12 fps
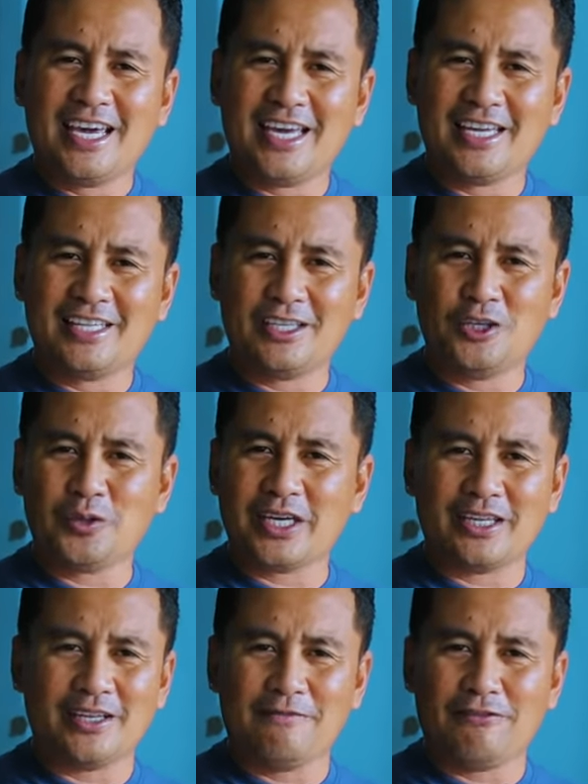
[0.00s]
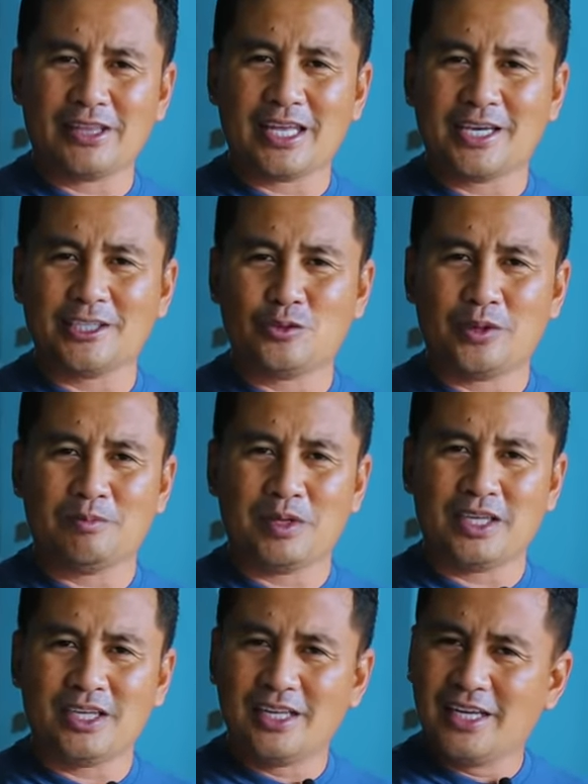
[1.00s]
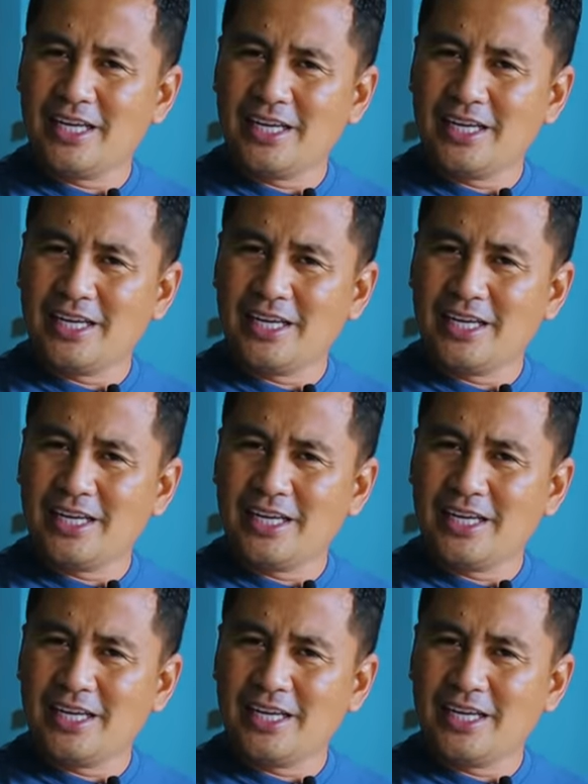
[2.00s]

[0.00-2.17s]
and you can empathize with me